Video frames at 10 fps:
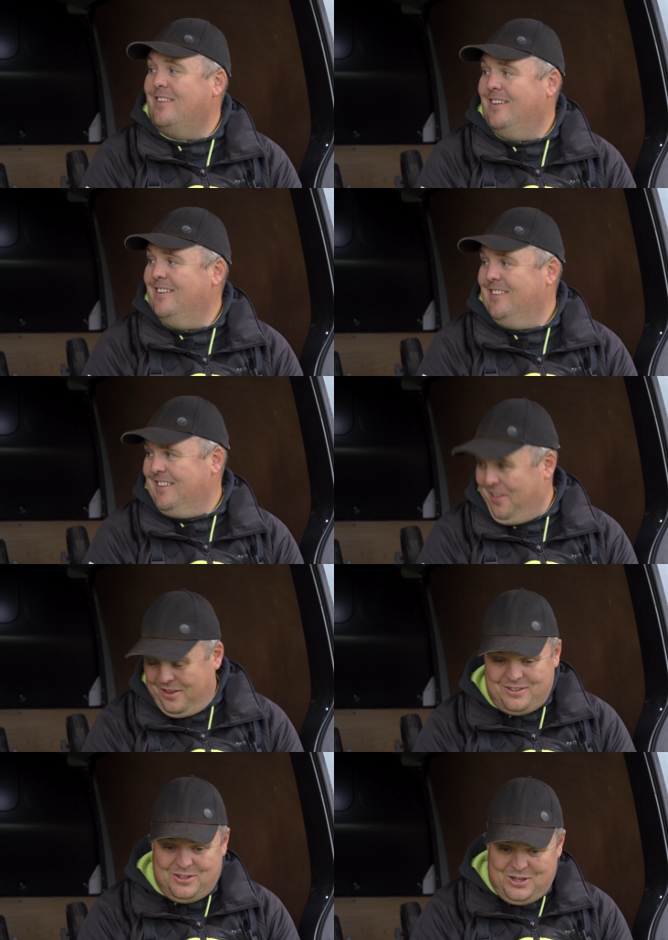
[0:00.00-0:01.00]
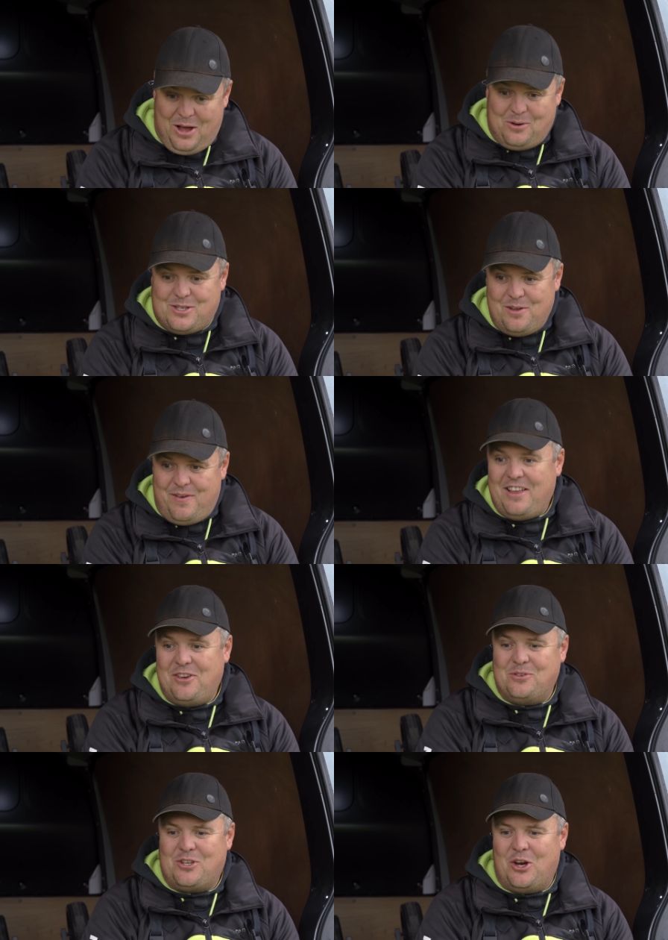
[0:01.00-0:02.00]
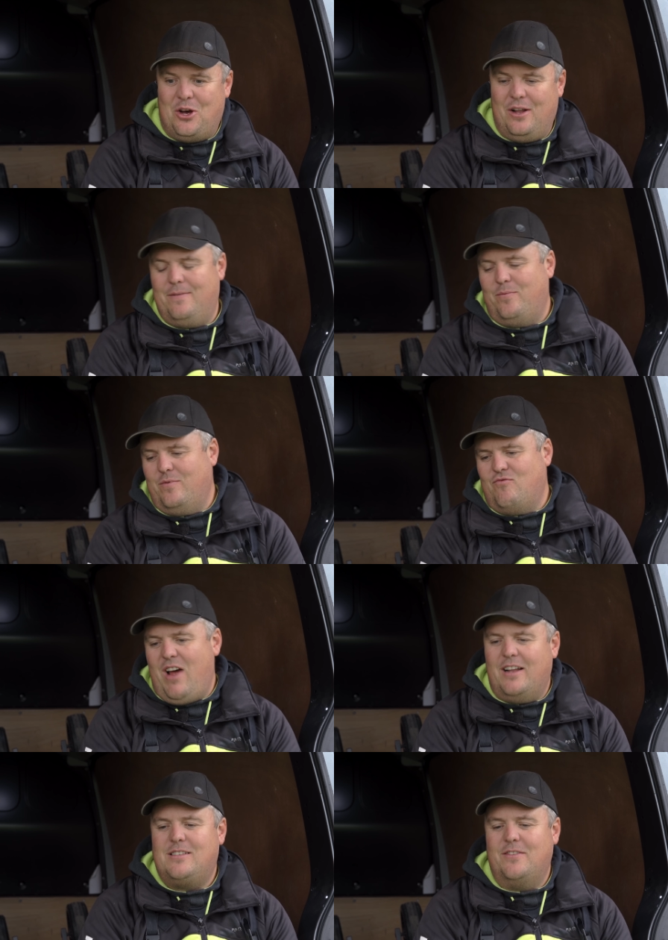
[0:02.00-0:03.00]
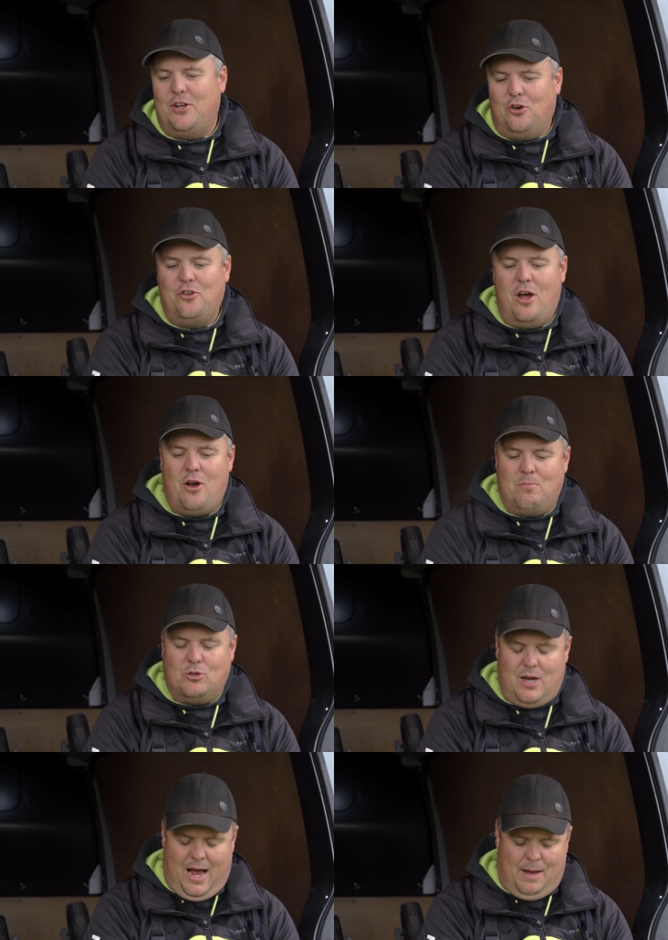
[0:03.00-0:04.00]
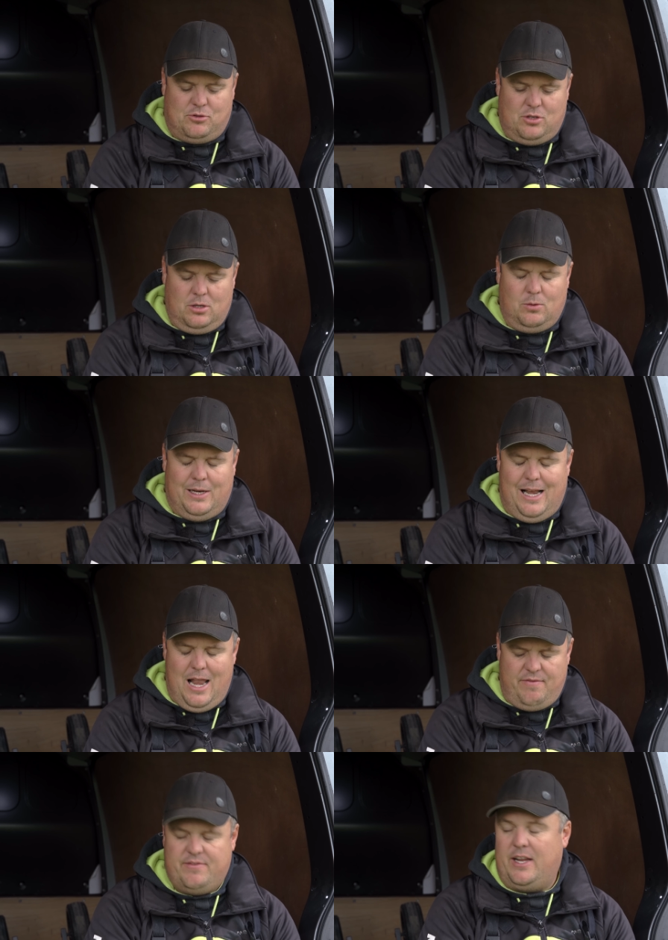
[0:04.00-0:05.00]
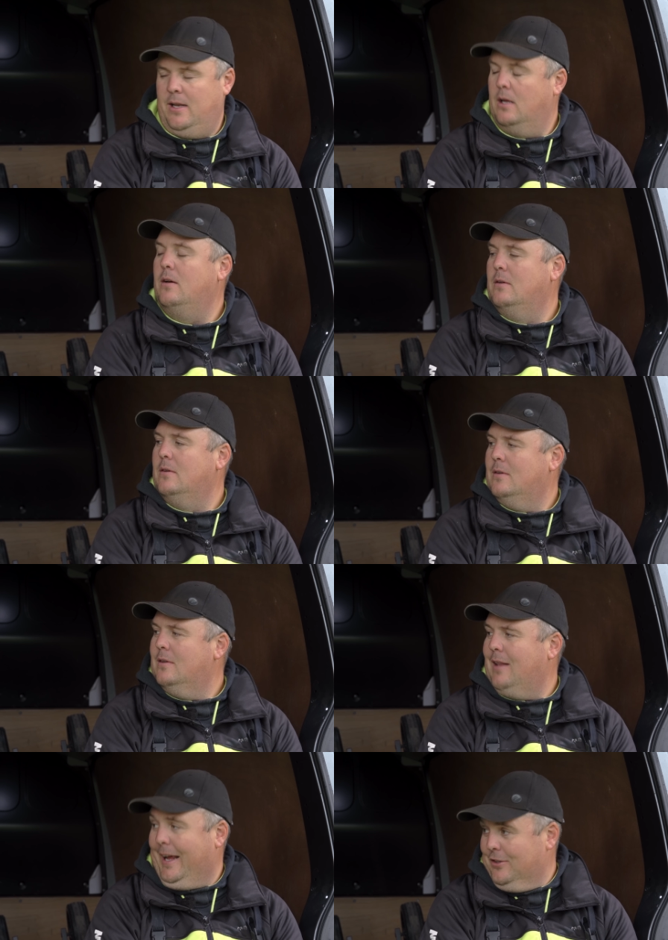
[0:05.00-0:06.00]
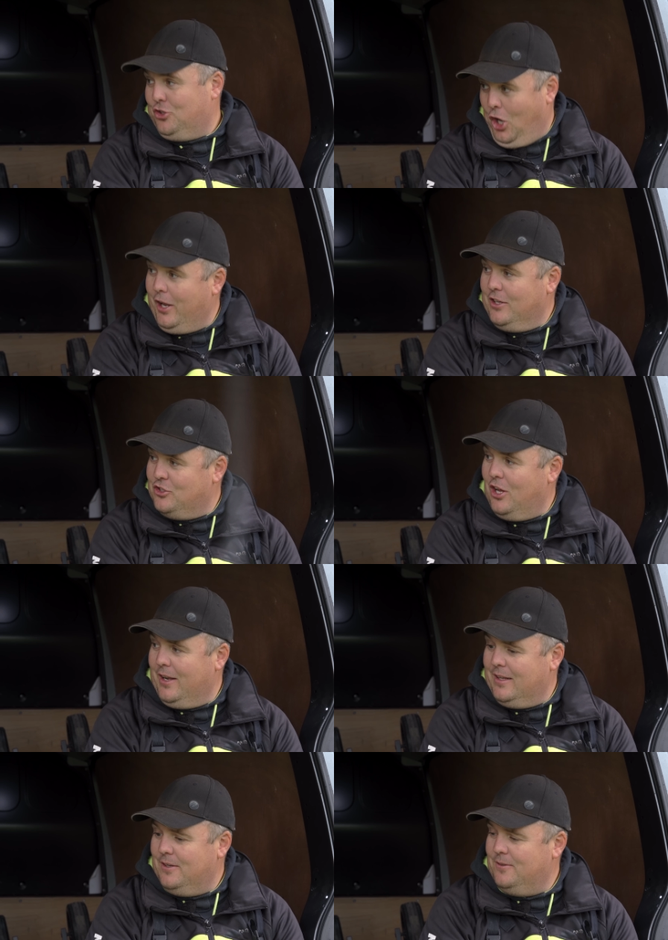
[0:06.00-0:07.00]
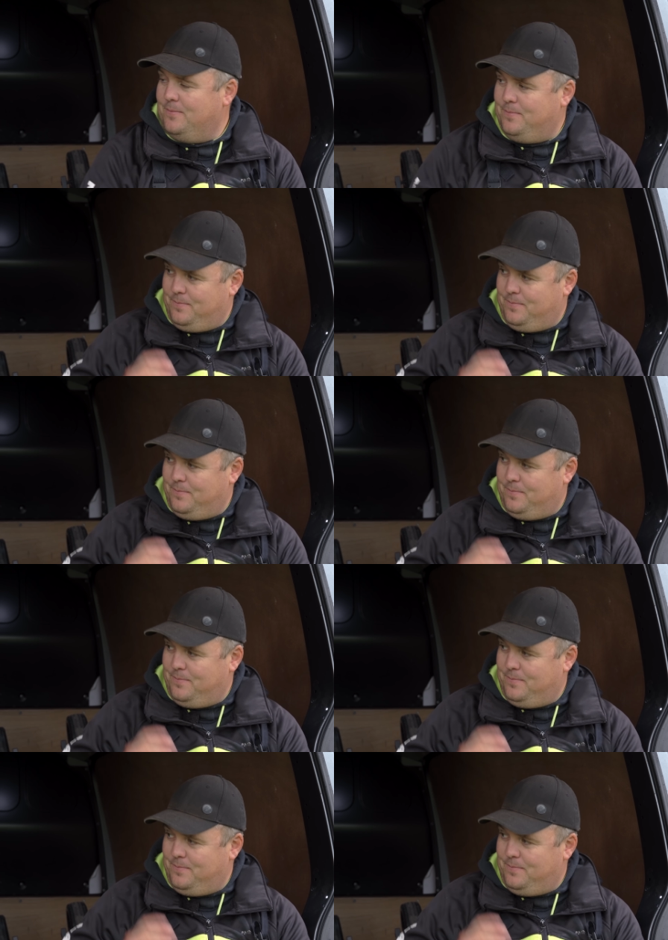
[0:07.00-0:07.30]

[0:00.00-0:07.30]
Oh, is it? And the, uh, loads the of the venues are relatively unknown, but absolutely lifting. Right, okay. Like solid. So you've got to win